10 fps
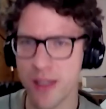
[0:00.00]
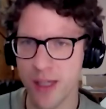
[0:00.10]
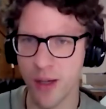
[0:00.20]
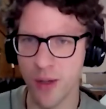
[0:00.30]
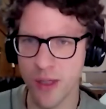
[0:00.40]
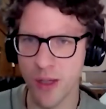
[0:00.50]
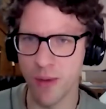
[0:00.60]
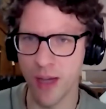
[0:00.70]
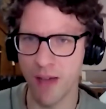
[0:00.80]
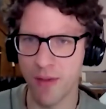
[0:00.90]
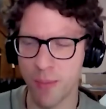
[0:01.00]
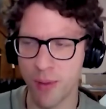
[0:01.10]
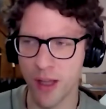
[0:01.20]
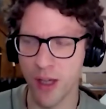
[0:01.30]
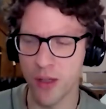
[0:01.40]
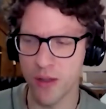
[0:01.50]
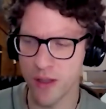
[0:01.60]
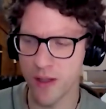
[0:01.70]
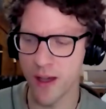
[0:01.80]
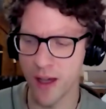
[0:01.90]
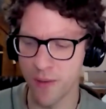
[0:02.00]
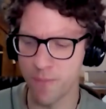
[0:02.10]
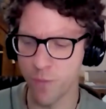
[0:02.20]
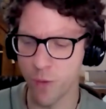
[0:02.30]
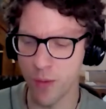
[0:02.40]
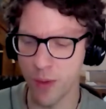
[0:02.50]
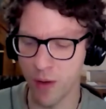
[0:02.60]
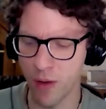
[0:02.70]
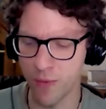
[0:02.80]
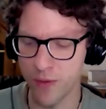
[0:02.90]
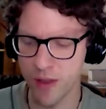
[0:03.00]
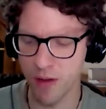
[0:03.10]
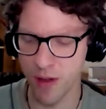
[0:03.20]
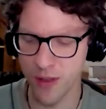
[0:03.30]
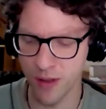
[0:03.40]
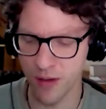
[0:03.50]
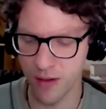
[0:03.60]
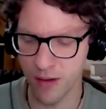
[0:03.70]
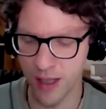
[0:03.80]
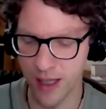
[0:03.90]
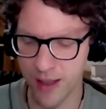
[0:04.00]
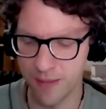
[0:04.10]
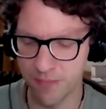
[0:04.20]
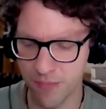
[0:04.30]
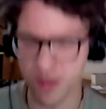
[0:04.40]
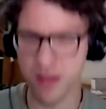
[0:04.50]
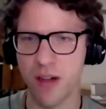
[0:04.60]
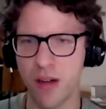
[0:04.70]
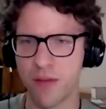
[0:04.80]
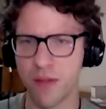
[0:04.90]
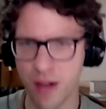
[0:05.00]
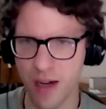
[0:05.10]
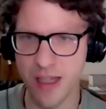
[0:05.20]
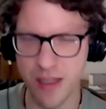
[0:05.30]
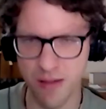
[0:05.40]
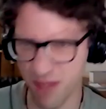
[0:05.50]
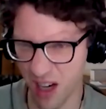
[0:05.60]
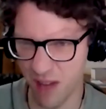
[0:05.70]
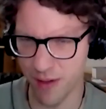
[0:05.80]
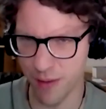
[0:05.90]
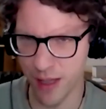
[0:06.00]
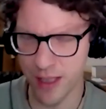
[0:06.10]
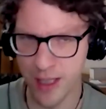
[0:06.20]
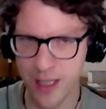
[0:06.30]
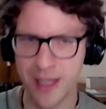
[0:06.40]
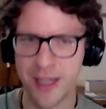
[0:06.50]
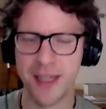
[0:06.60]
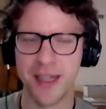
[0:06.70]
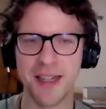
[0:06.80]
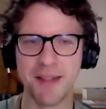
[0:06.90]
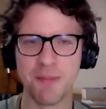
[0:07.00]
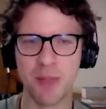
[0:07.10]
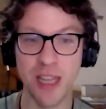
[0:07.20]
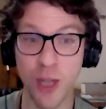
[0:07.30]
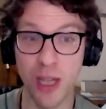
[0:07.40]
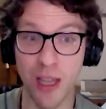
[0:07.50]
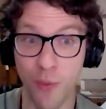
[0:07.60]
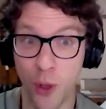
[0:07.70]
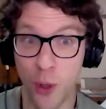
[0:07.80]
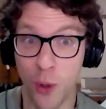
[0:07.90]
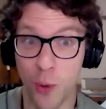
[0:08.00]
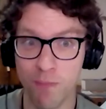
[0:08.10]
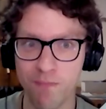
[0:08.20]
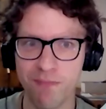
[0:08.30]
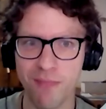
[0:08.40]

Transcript: So we have a pretty good, what we call physiological reserve, eyes recover, right? Essentially, if you